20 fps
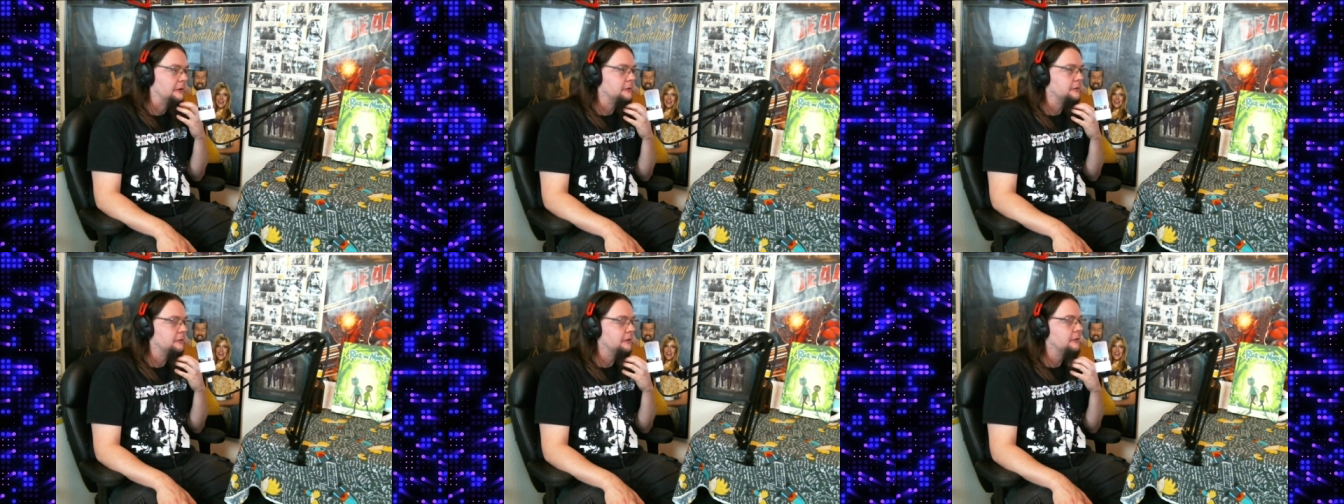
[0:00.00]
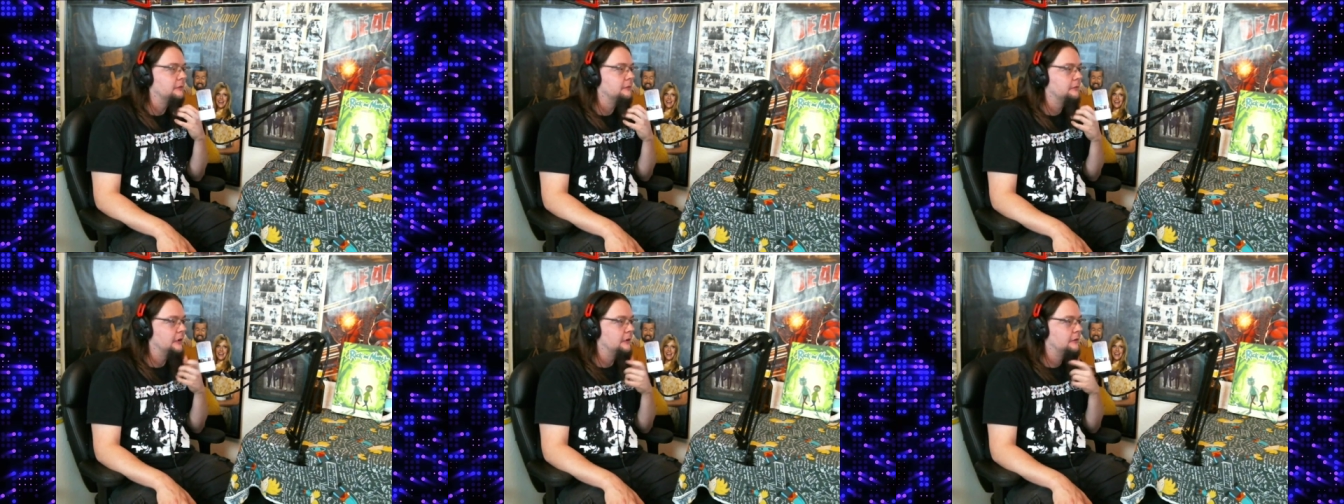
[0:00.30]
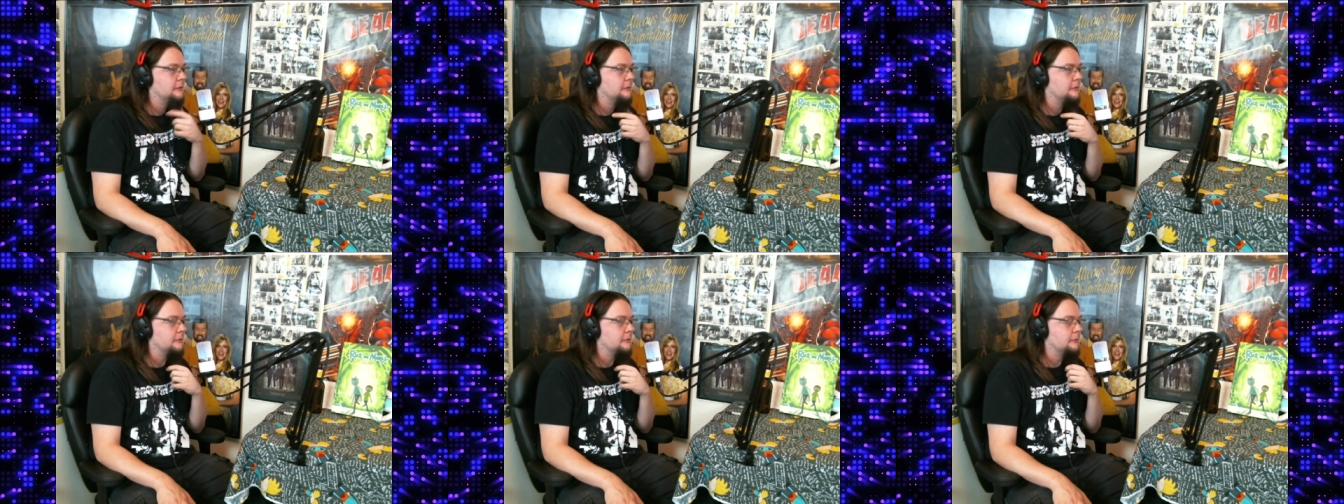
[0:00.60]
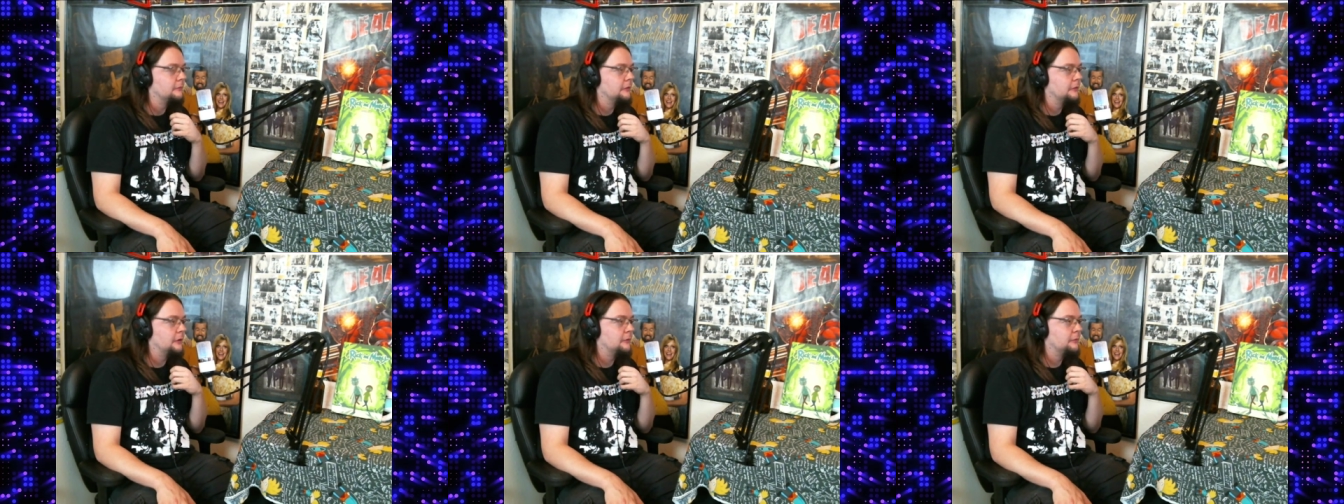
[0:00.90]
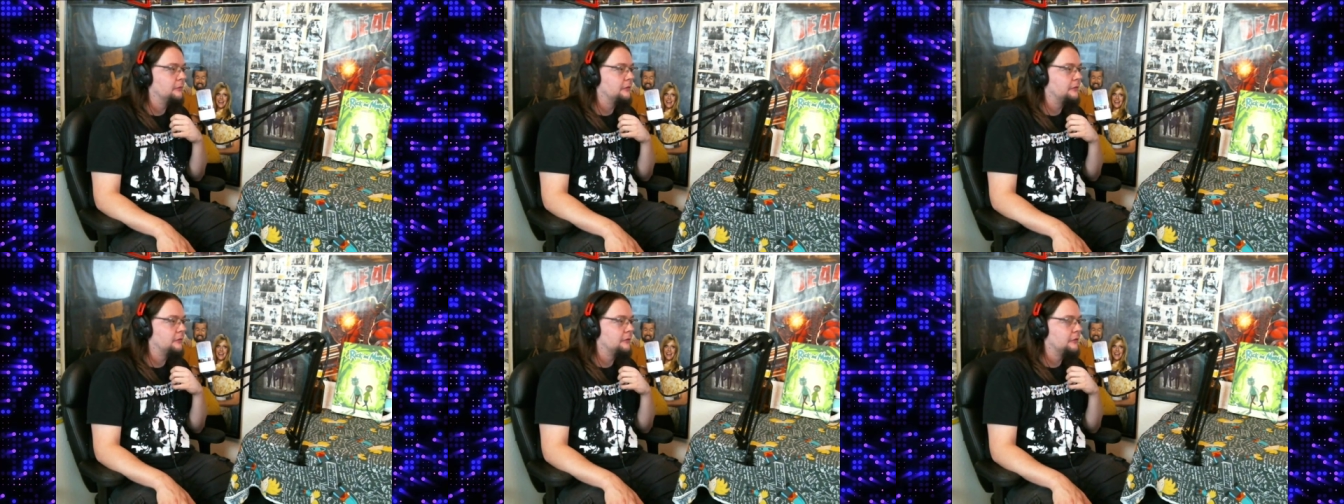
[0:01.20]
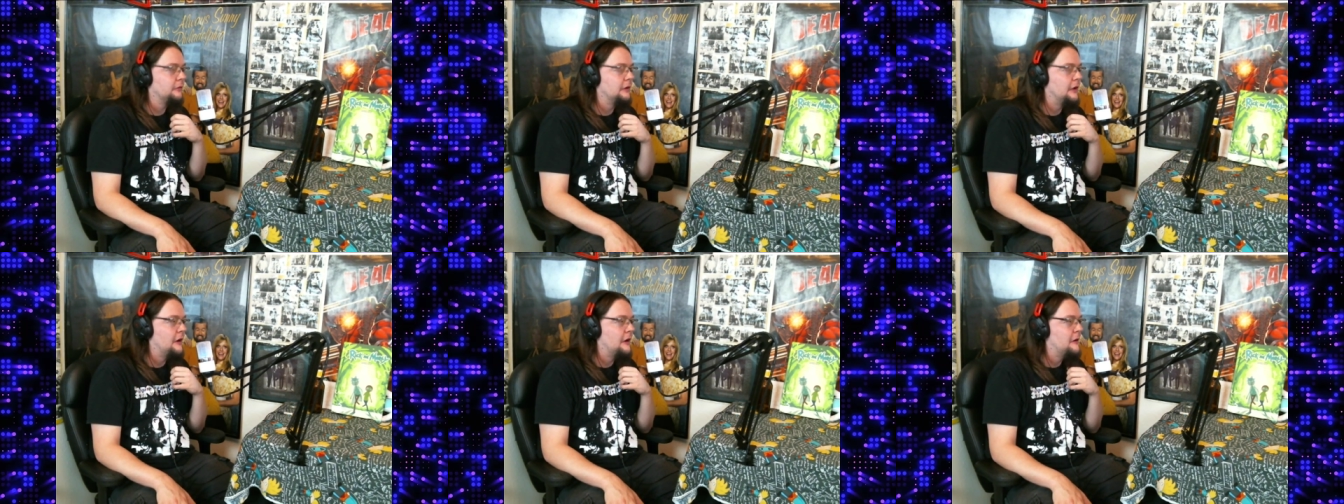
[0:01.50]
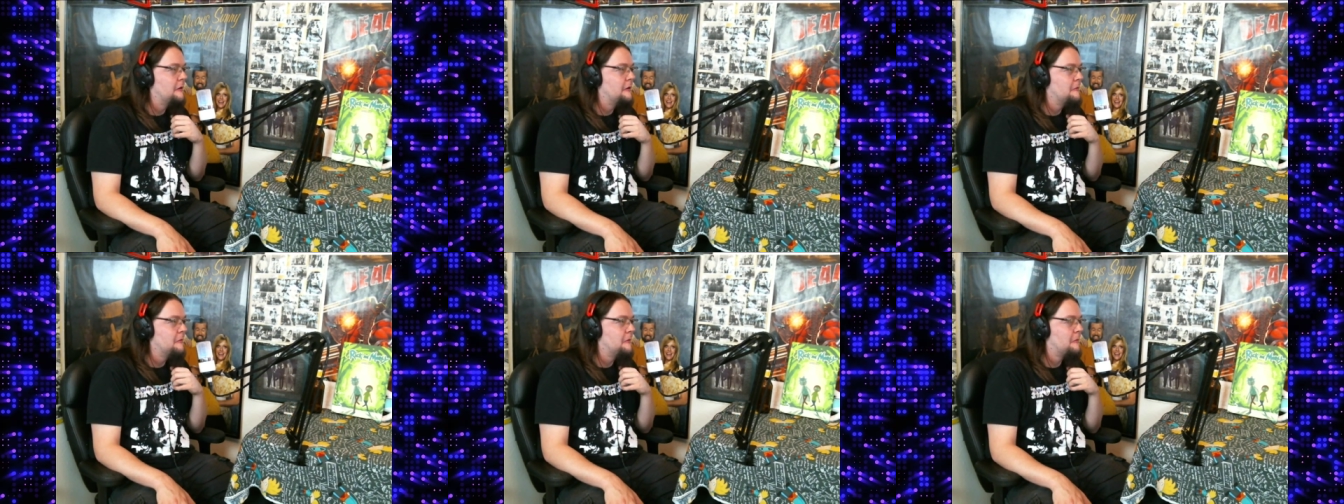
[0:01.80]
We don't
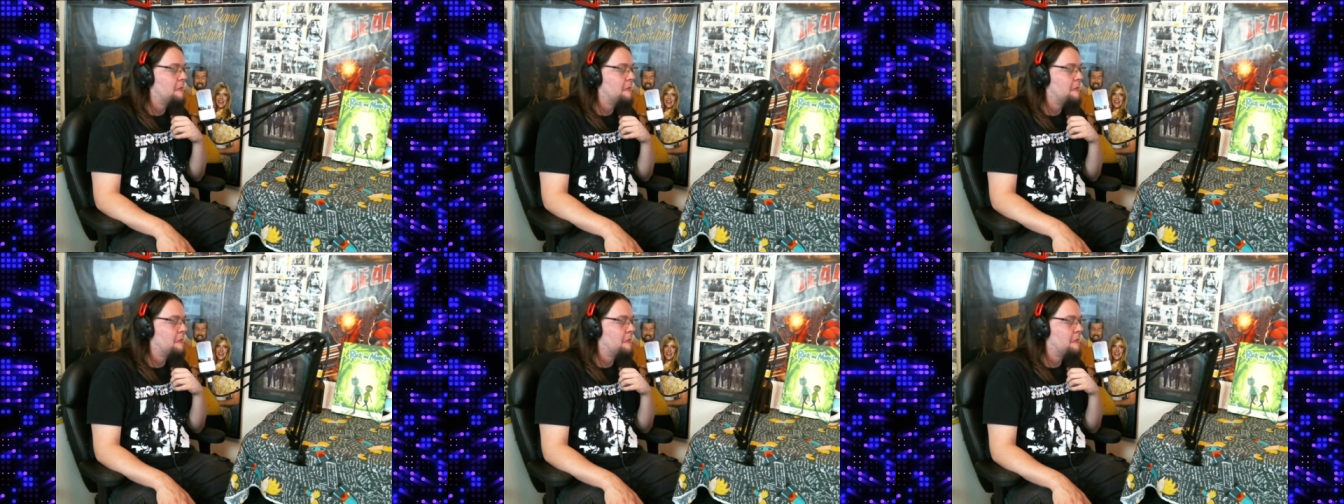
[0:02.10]
know